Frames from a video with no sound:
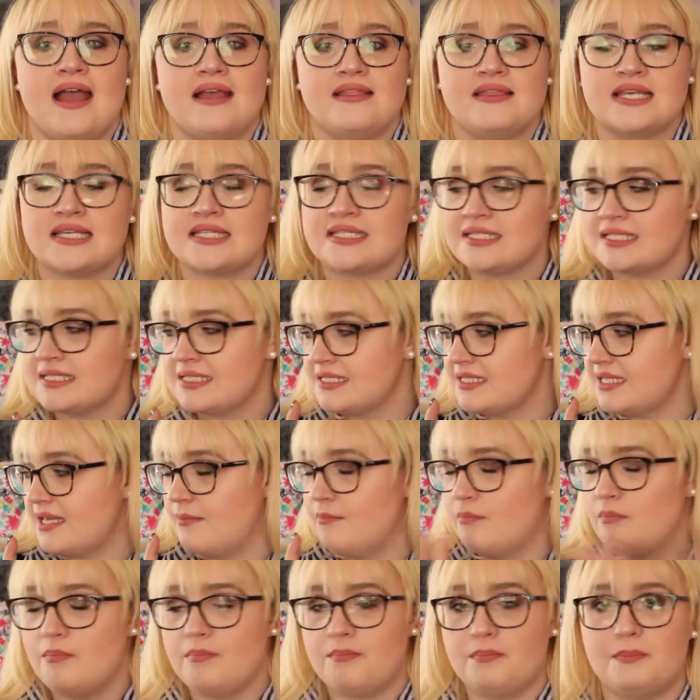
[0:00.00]
This is
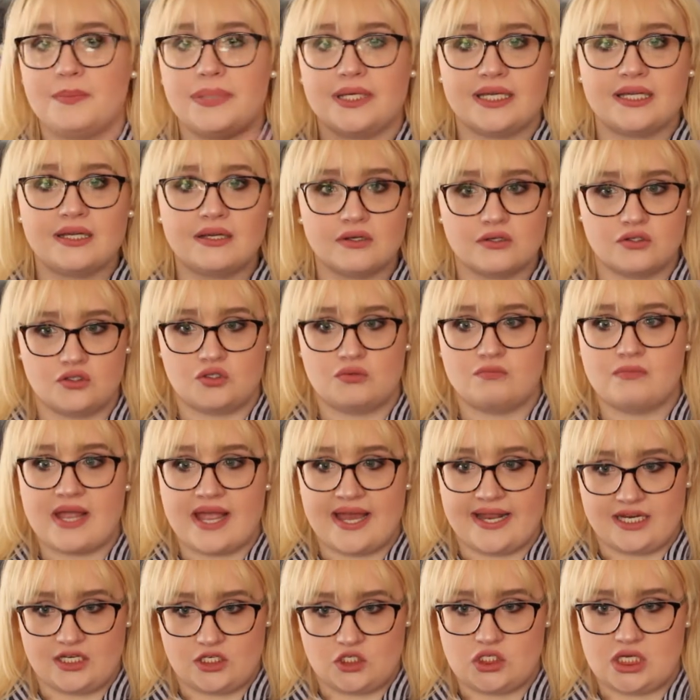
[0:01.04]
a big
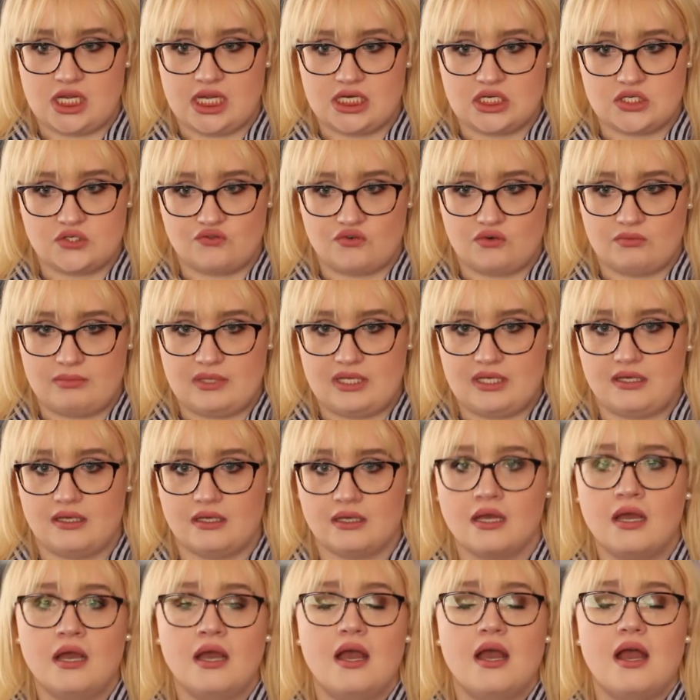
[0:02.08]
dramatic change for me.
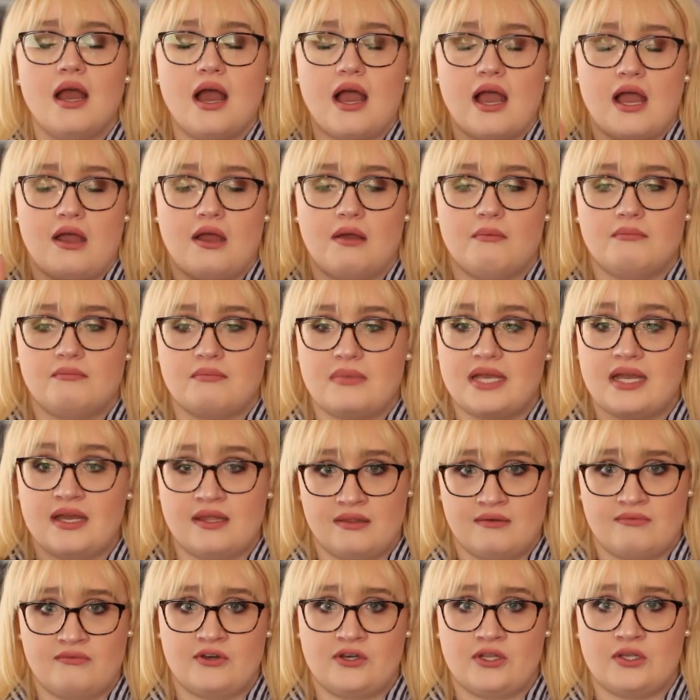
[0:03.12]
My
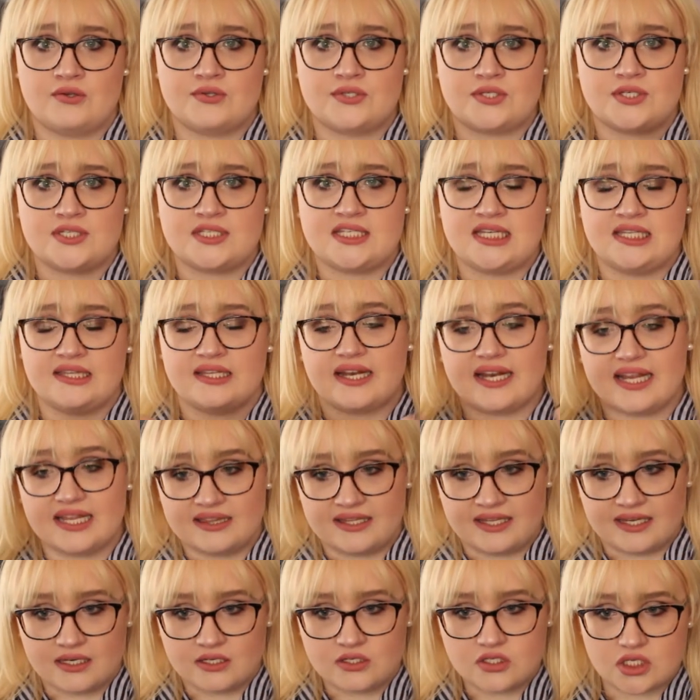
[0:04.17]
other videos, you've seen that I had
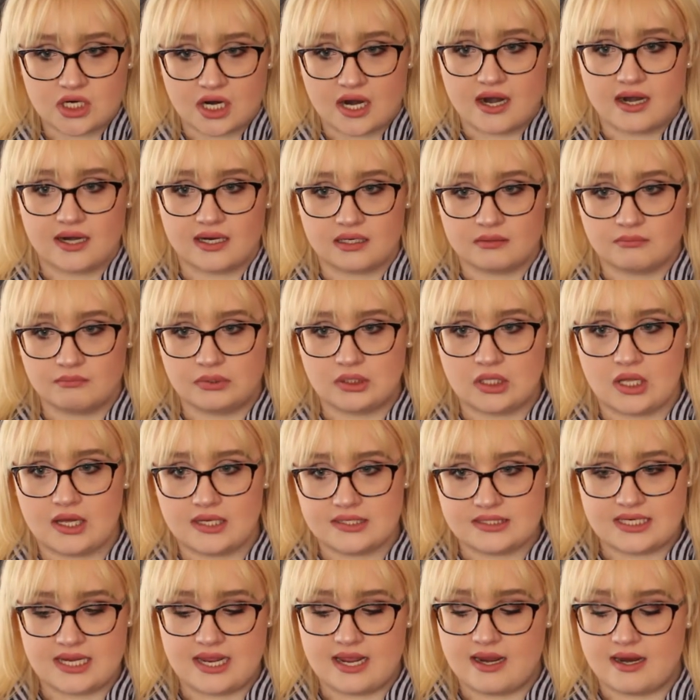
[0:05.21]
like dark and
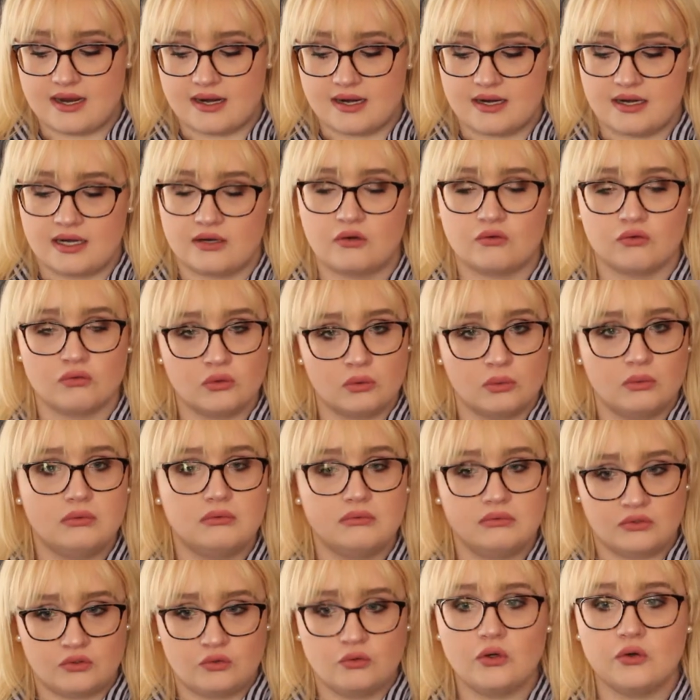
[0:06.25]
blonde hair. I grew
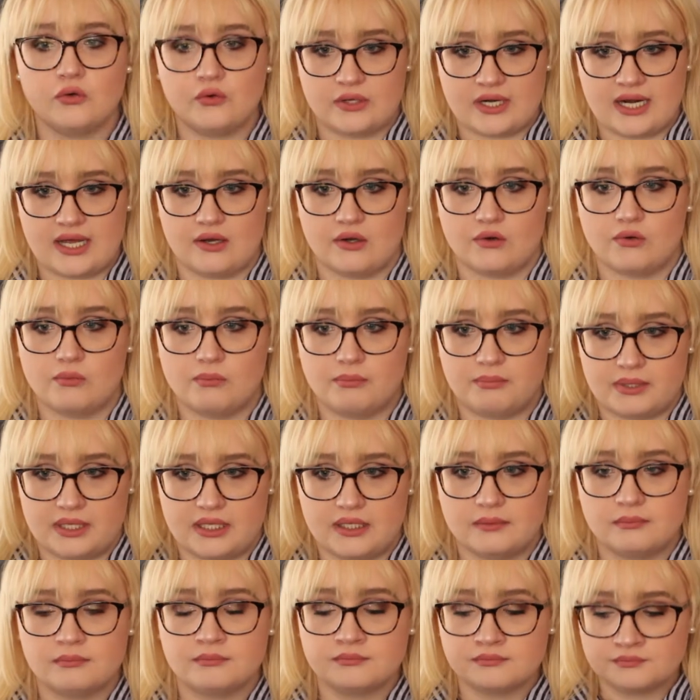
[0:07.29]
it out,
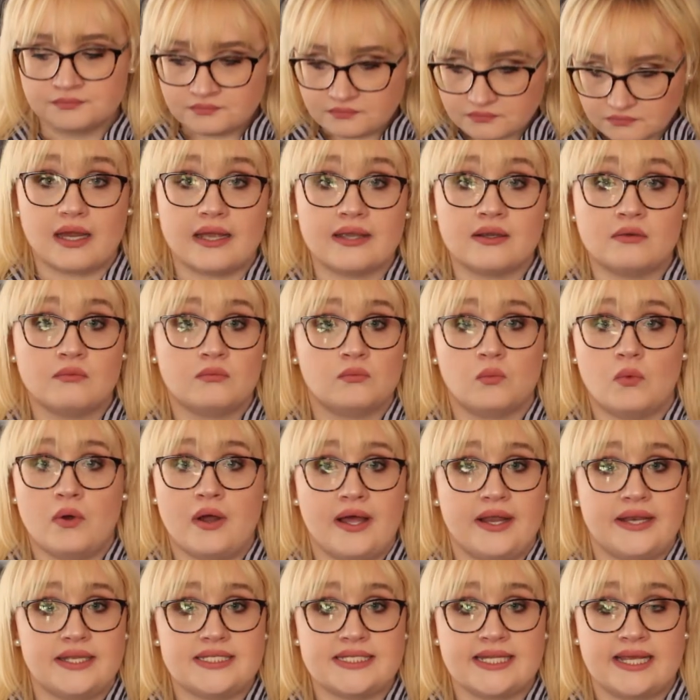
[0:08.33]
but I
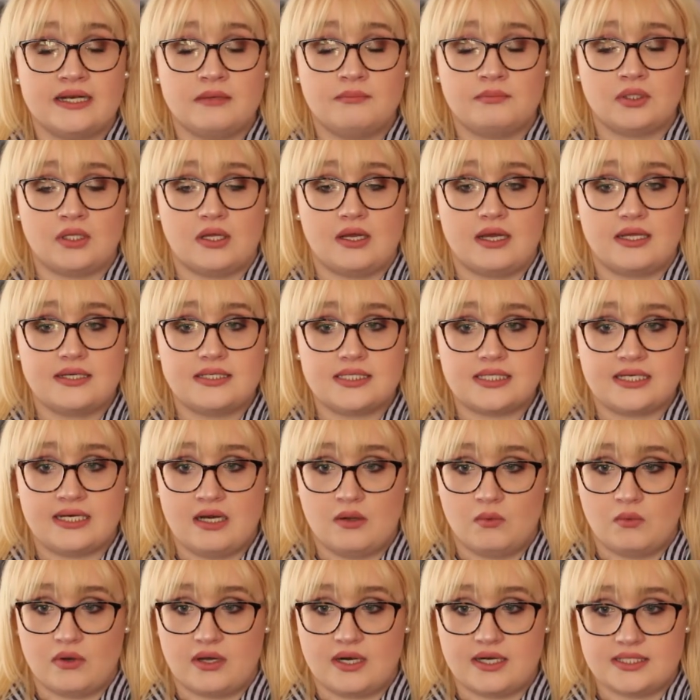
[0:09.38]
wanted to get a blonde and I
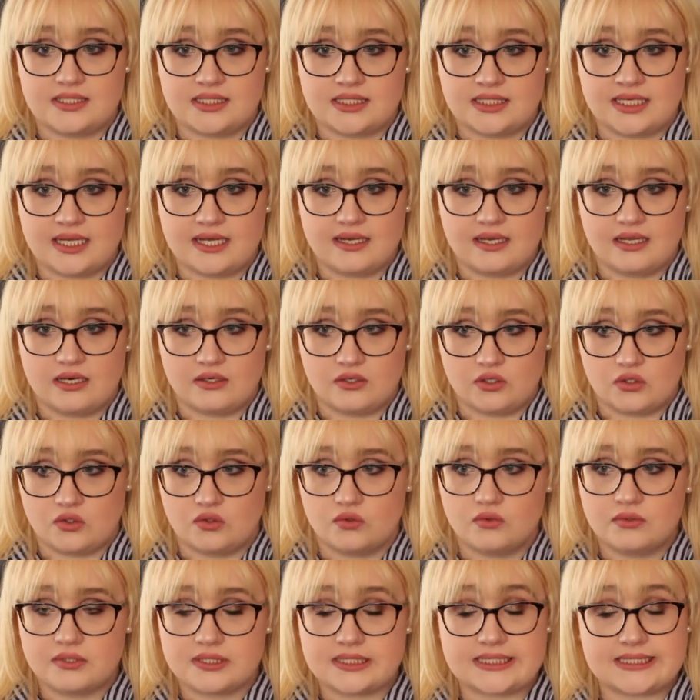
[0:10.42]
wanted to get a
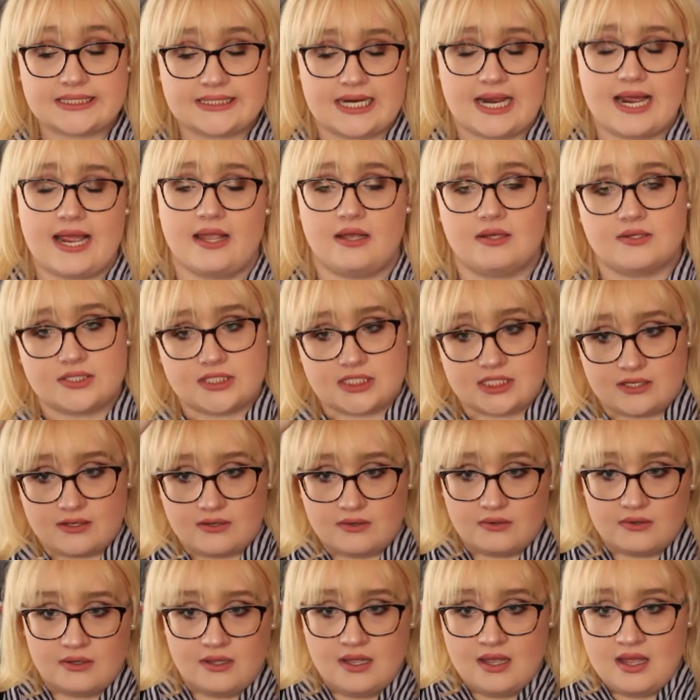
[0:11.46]
new style,
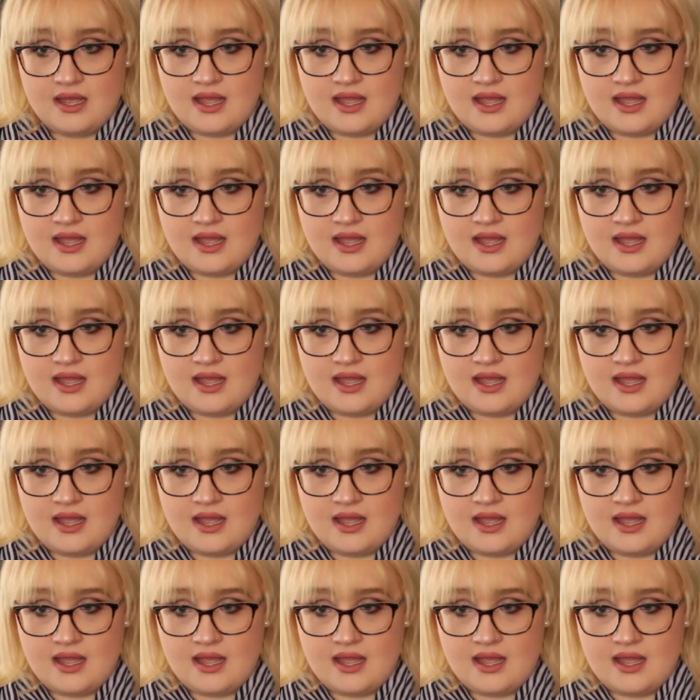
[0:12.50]
so